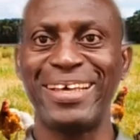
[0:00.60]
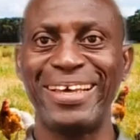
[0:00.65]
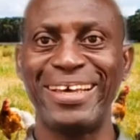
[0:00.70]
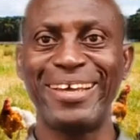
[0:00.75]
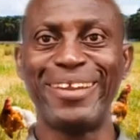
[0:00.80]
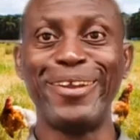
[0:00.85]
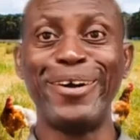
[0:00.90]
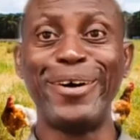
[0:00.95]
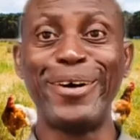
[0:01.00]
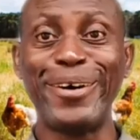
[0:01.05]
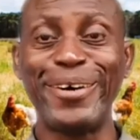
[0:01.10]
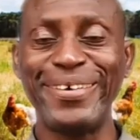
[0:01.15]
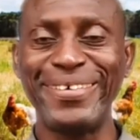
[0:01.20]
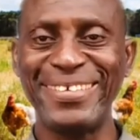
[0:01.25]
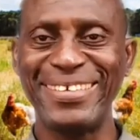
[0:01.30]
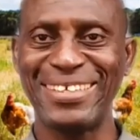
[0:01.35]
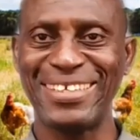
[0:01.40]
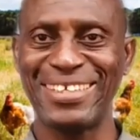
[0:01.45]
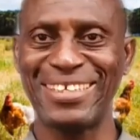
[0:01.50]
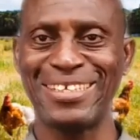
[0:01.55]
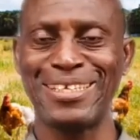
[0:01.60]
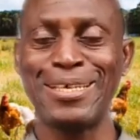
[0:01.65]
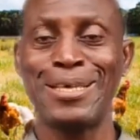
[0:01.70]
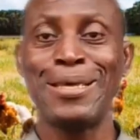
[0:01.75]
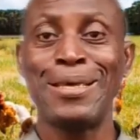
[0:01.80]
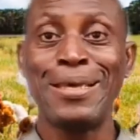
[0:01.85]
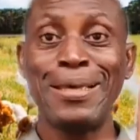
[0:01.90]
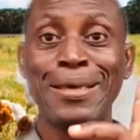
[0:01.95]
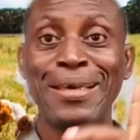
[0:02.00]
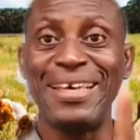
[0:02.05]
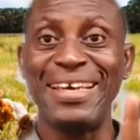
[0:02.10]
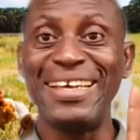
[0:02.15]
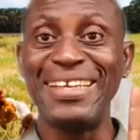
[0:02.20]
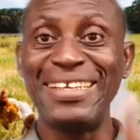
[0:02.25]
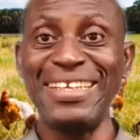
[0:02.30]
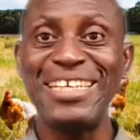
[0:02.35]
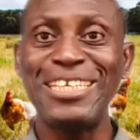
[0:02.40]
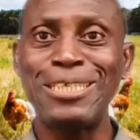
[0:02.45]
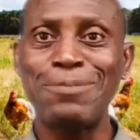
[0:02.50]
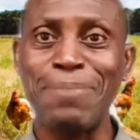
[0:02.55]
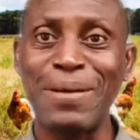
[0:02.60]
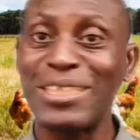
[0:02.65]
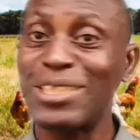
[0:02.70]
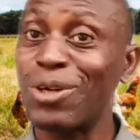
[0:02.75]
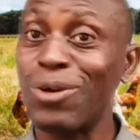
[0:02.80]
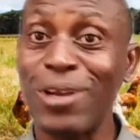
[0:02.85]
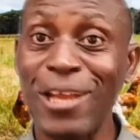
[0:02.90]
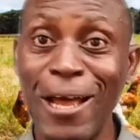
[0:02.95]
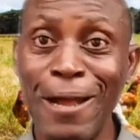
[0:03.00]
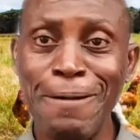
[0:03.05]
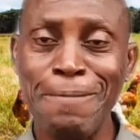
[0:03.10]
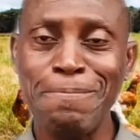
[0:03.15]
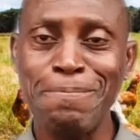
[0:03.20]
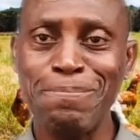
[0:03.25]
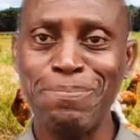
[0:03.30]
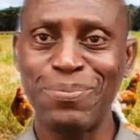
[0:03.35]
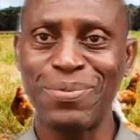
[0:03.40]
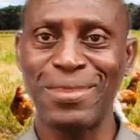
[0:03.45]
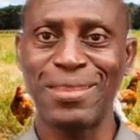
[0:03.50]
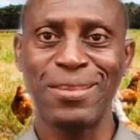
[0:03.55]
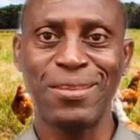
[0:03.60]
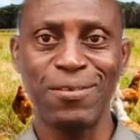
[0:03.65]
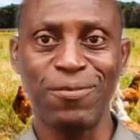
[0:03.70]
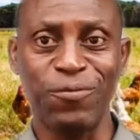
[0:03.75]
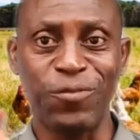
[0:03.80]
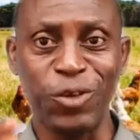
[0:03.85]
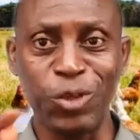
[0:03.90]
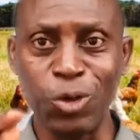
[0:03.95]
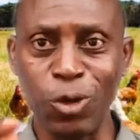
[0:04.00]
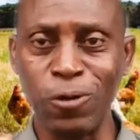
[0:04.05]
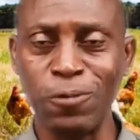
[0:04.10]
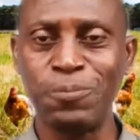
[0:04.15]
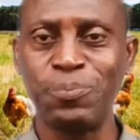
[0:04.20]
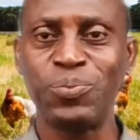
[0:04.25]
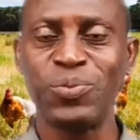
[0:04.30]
Hello, in this particular video,